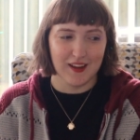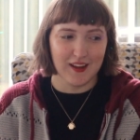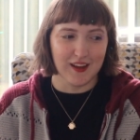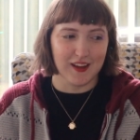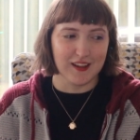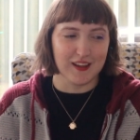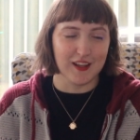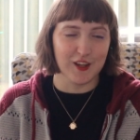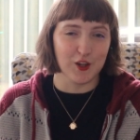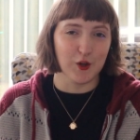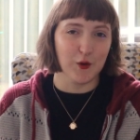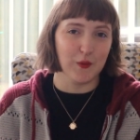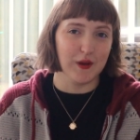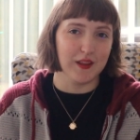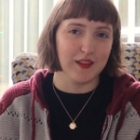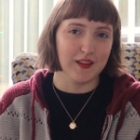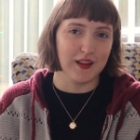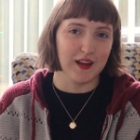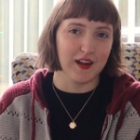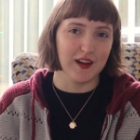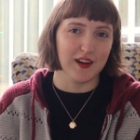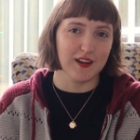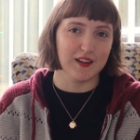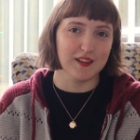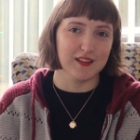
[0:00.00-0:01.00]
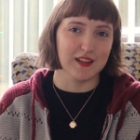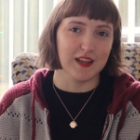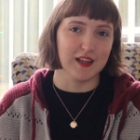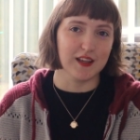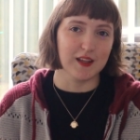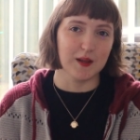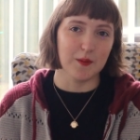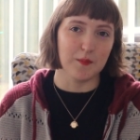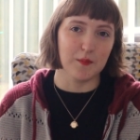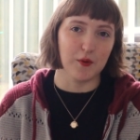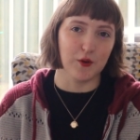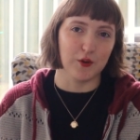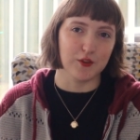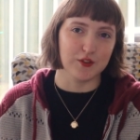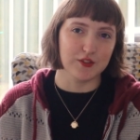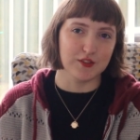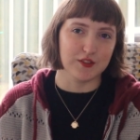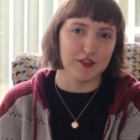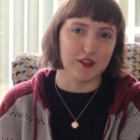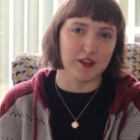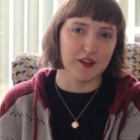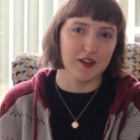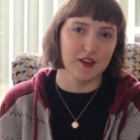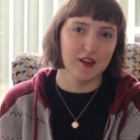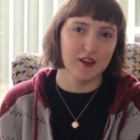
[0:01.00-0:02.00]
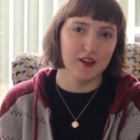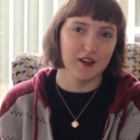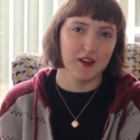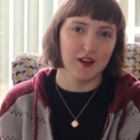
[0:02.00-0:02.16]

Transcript: and I go in there like an imposter,